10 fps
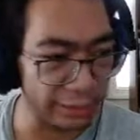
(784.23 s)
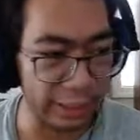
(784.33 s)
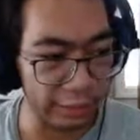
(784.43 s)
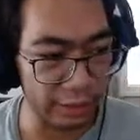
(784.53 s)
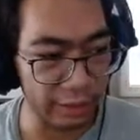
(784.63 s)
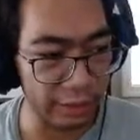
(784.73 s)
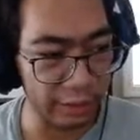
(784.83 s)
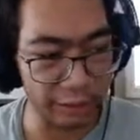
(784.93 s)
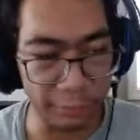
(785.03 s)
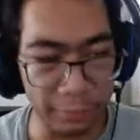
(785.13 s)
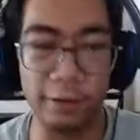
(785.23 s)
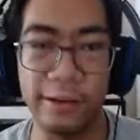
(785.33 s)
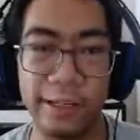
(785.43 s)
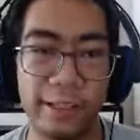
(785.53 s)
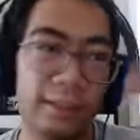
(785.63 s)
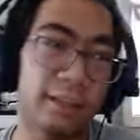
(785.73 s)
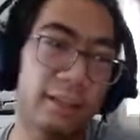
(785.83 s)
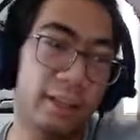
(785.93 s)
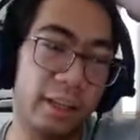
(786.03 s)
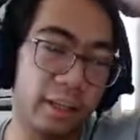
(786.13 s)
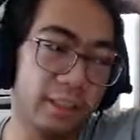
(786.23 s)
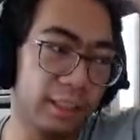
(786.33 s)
give it the moderator things.